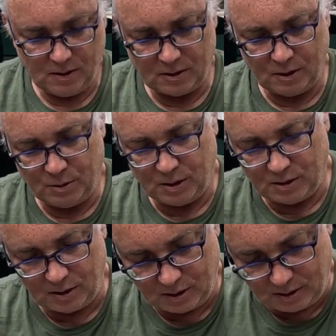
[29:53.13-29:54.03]
Goes
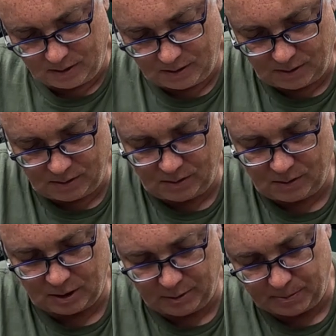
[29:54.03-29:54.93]
into the
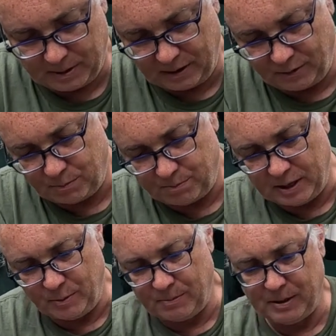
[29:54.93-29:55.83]
stowage bag, just
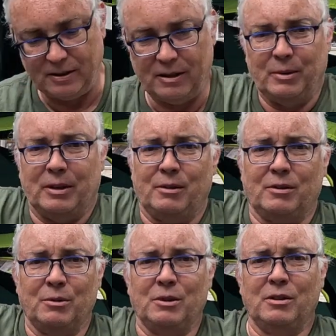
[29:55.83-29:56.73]
bear with me, there we go, it
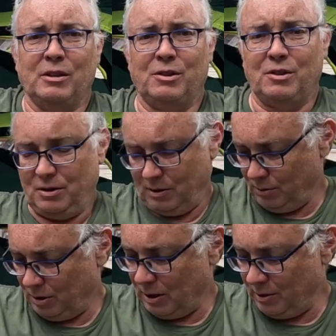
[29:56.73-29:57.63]
goes into this little
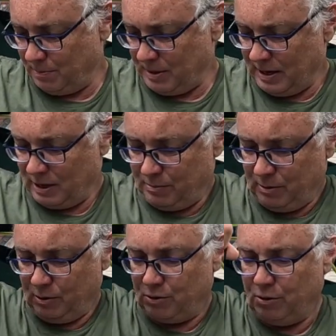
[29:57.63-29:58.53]
stowage bag, you
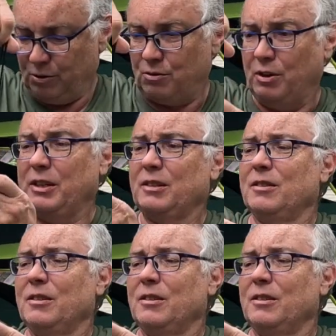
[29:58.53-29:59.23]
pull the drawstring,